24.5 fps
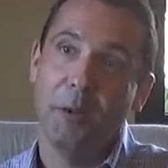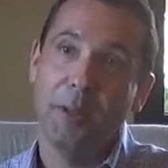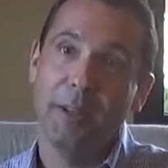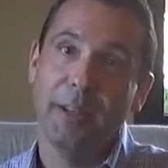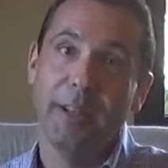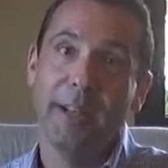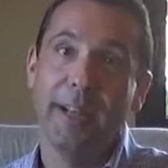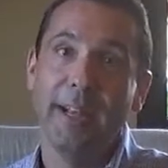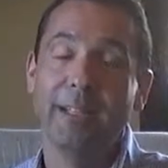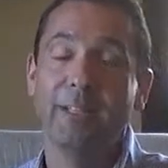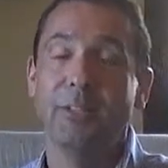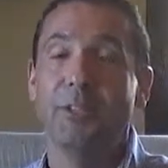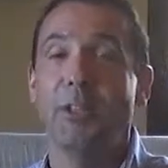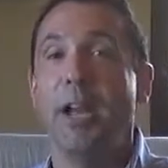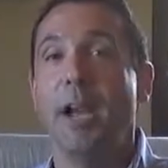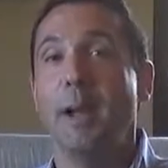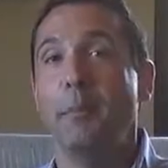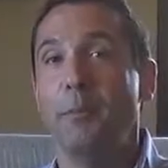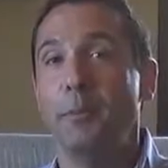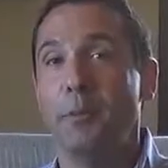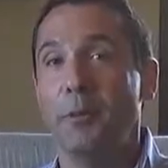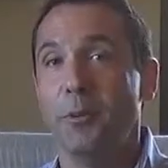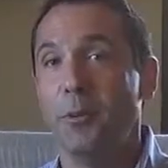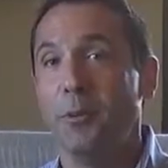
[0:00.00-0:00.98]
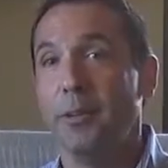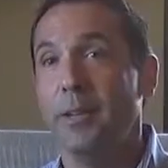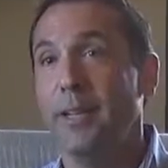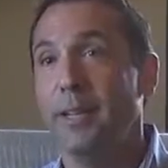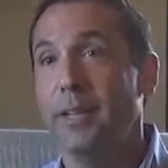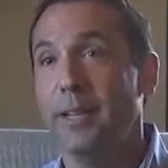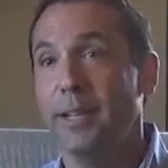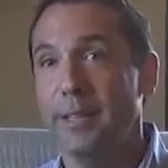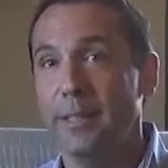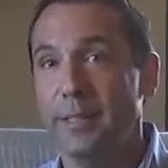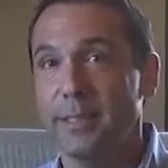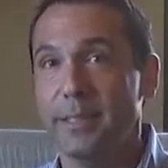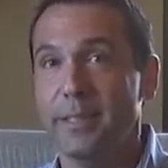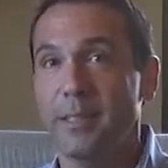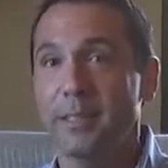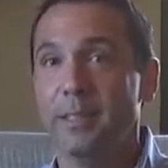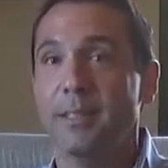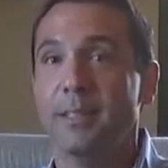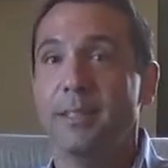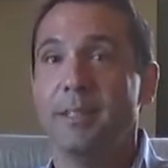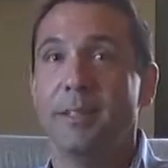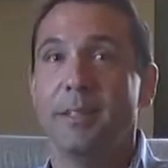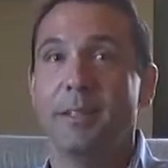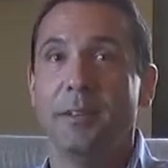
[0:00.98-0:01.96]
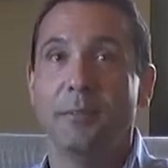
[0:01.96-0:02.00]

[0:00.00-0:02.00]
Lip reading: what the next chapter is